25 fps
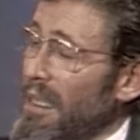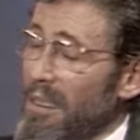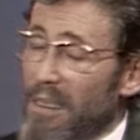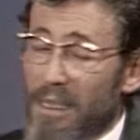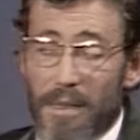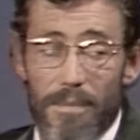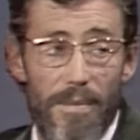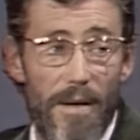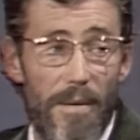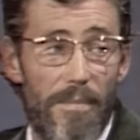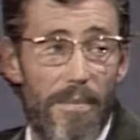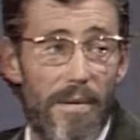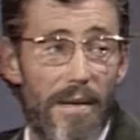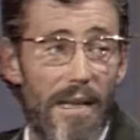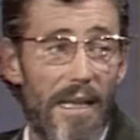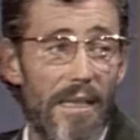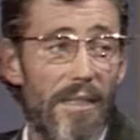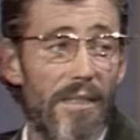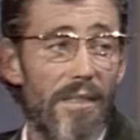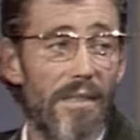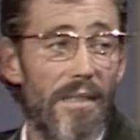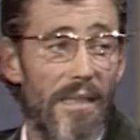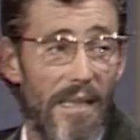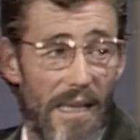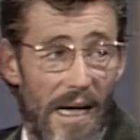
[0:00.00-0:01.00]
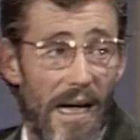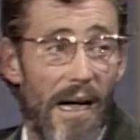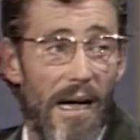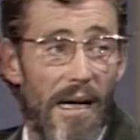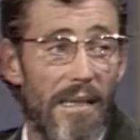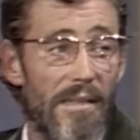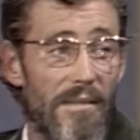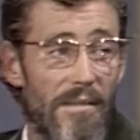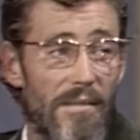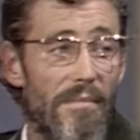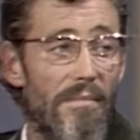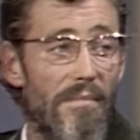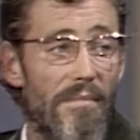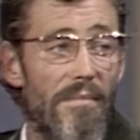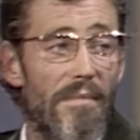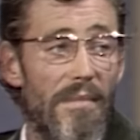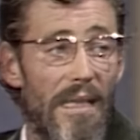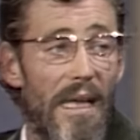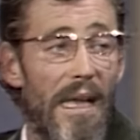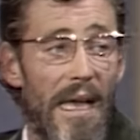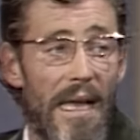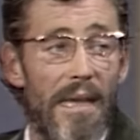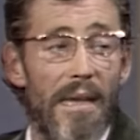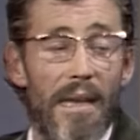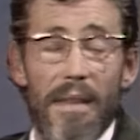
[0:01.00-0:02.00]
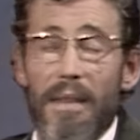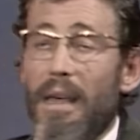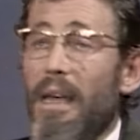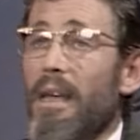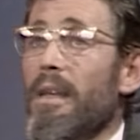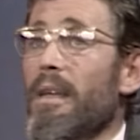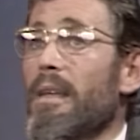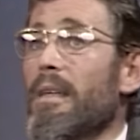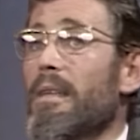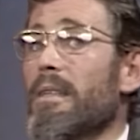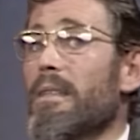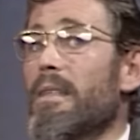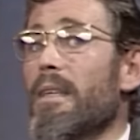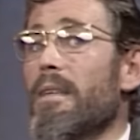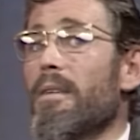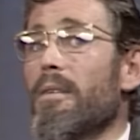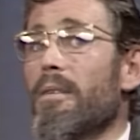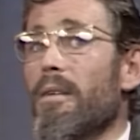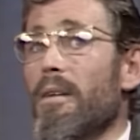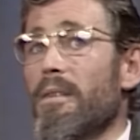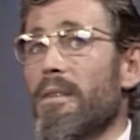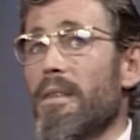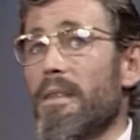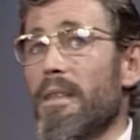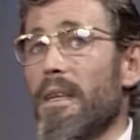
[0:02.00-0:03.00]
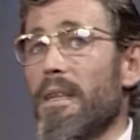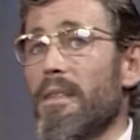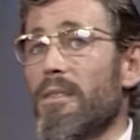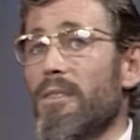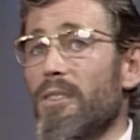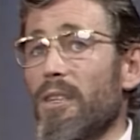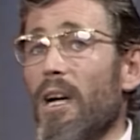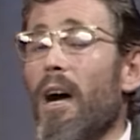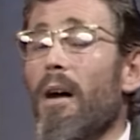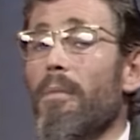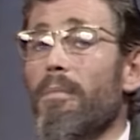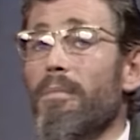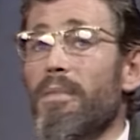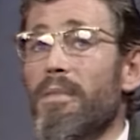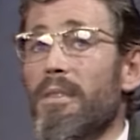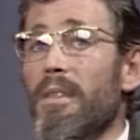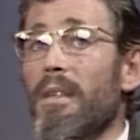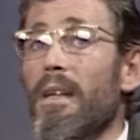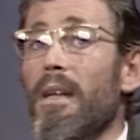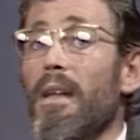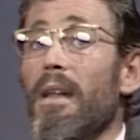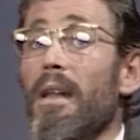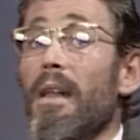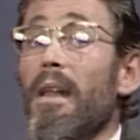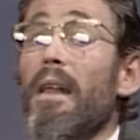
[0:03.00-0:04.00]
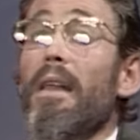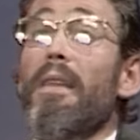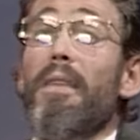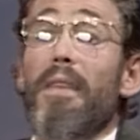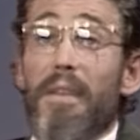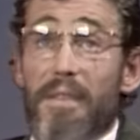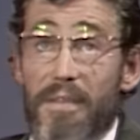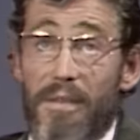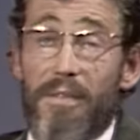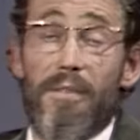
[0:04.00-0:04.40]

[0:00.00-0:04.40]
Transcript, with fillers: of the population are in, and they continue going to their jobs. This,